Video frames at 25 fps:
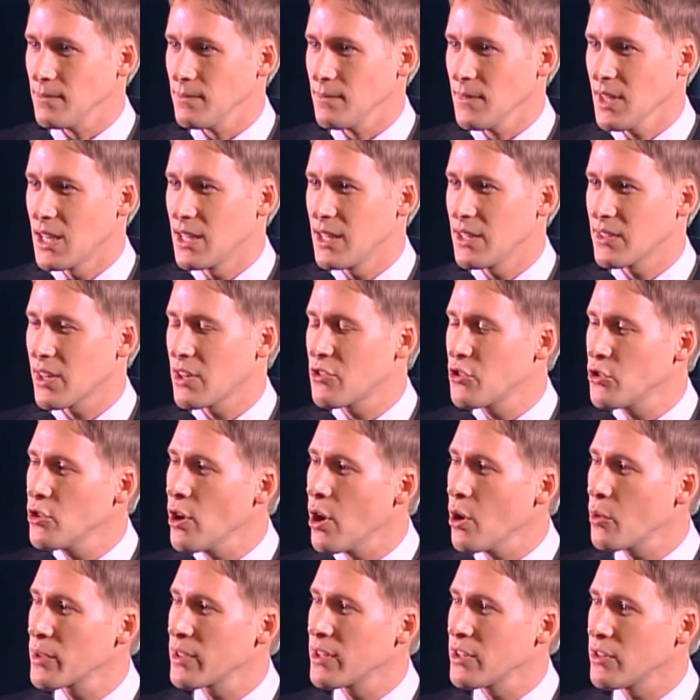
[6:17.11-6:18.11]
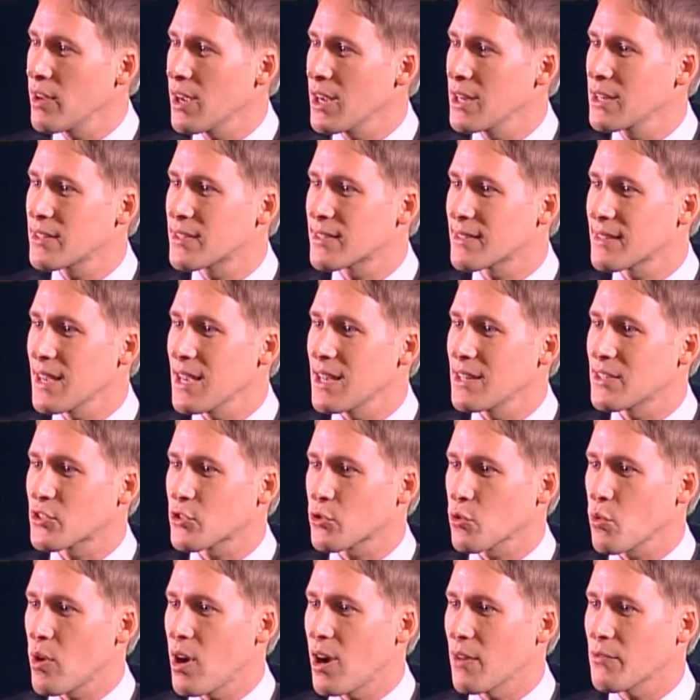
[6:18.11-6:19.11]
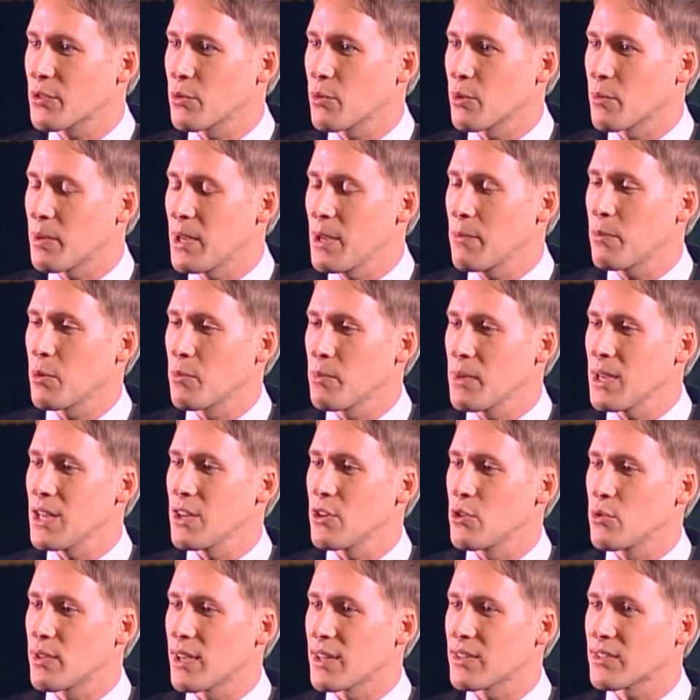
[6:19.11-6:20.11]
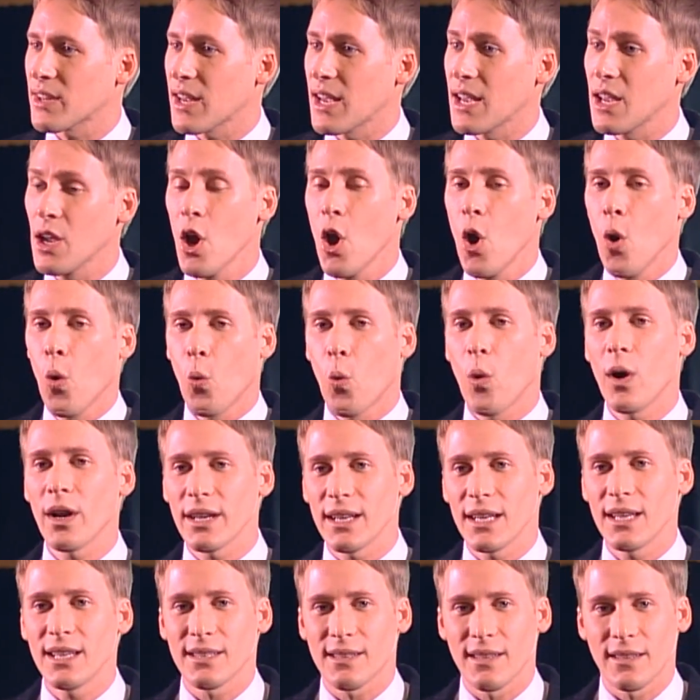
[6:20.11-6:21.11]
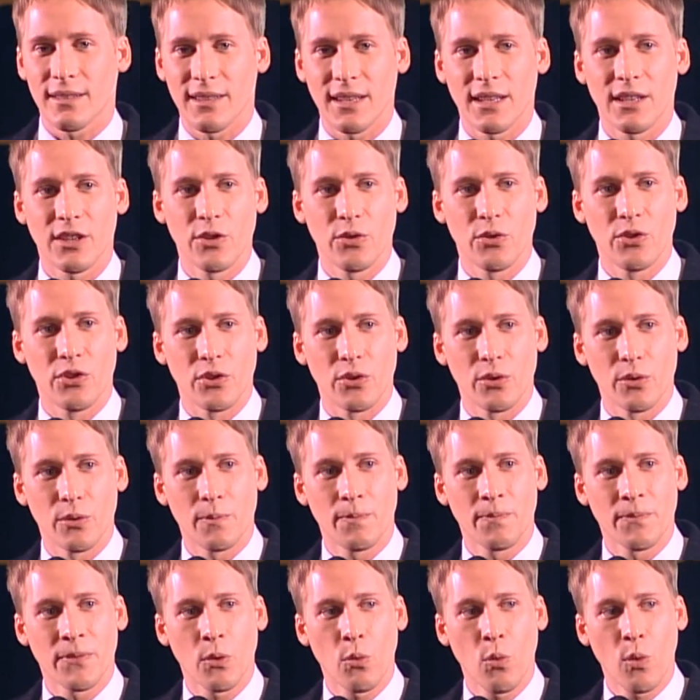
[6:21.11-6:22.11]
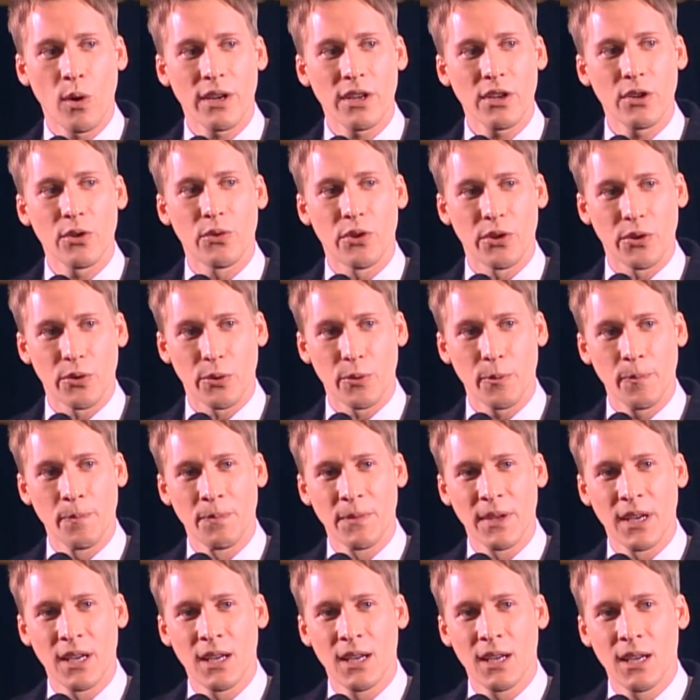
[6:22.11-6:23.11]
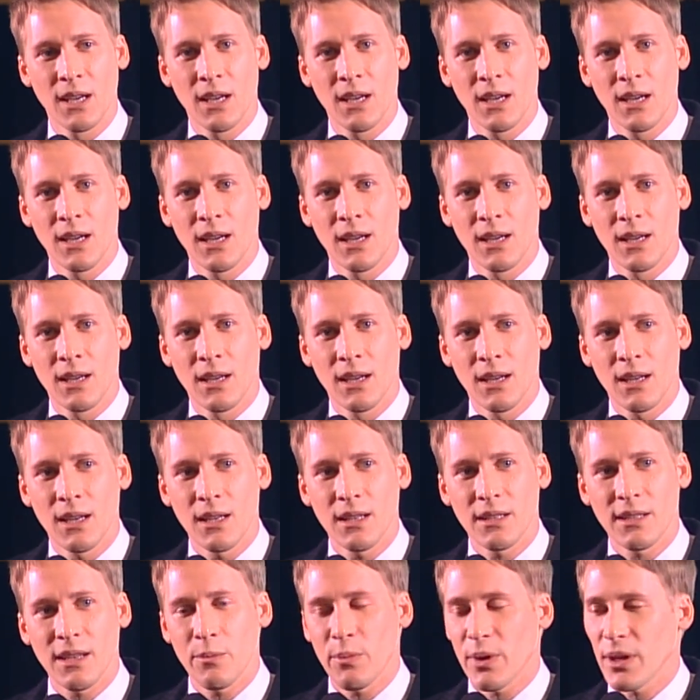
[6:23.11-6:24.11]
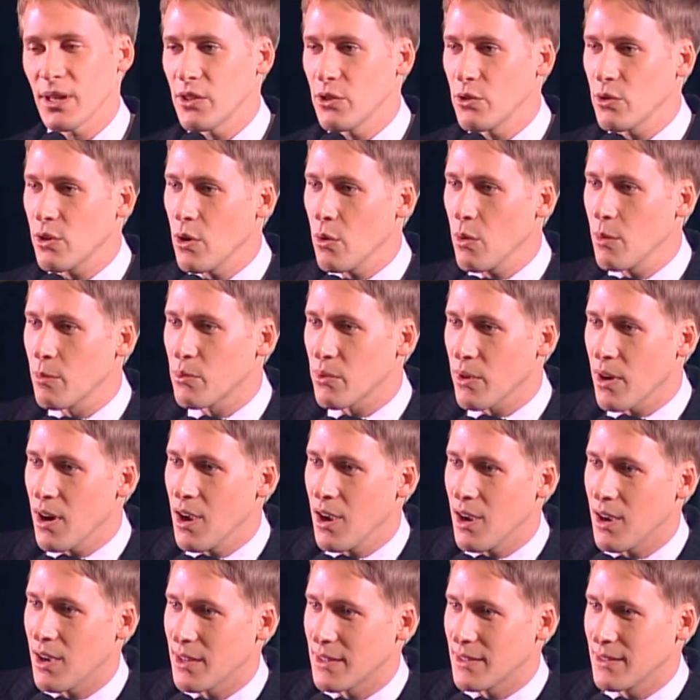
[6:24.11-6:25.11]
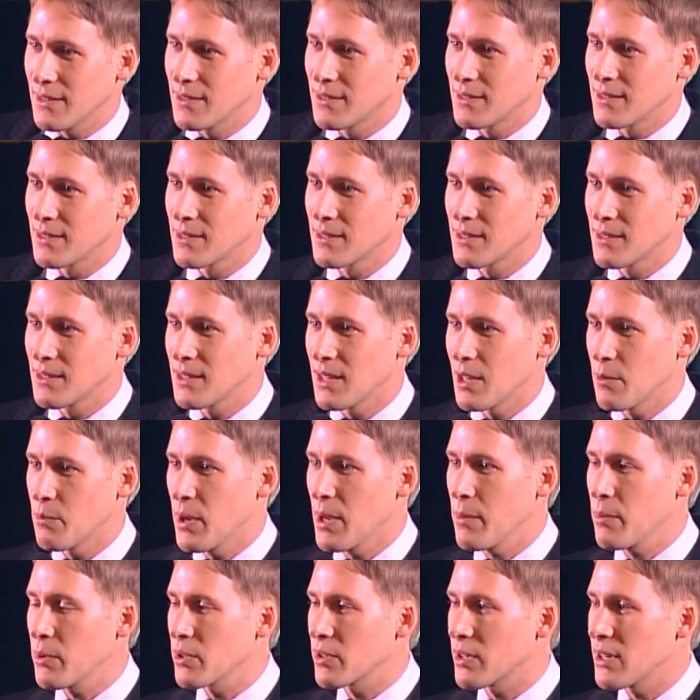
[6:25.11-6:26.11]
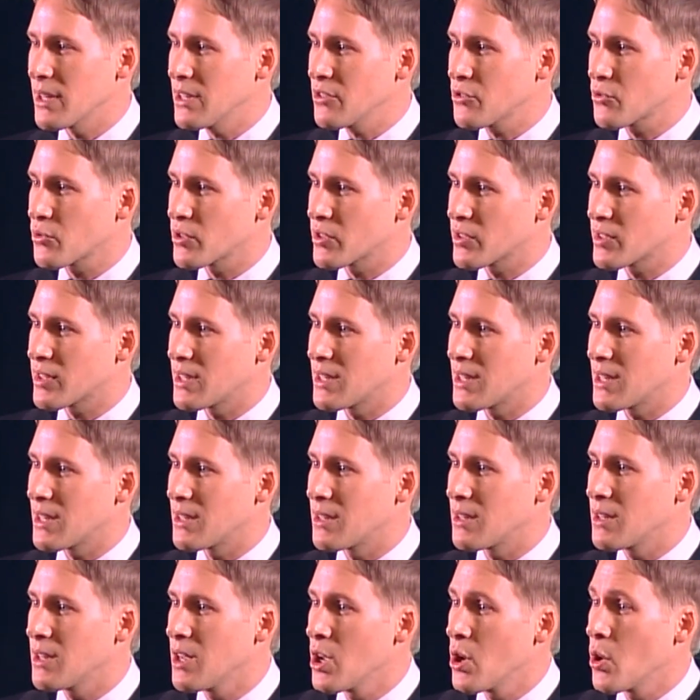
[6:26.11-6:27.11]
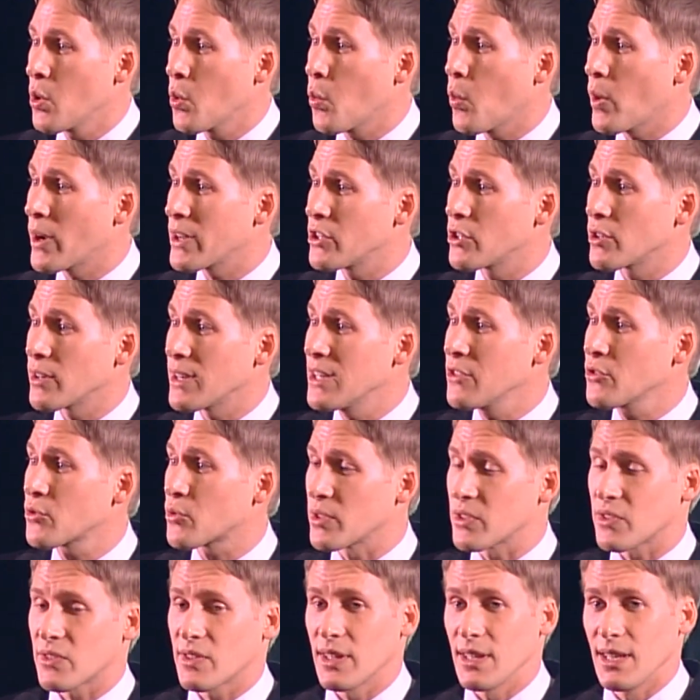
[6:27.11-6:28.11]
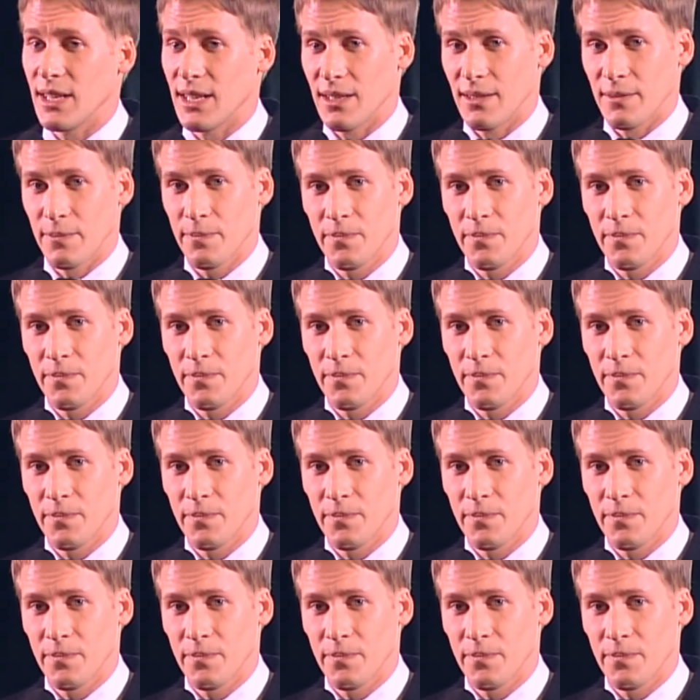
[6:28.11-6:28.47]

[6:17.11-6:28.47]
And he said, in the United States, so often when people meet you, they say, what is it that you do? What do you do? And he said, but you go abroad, and people are interested in what you're interested in.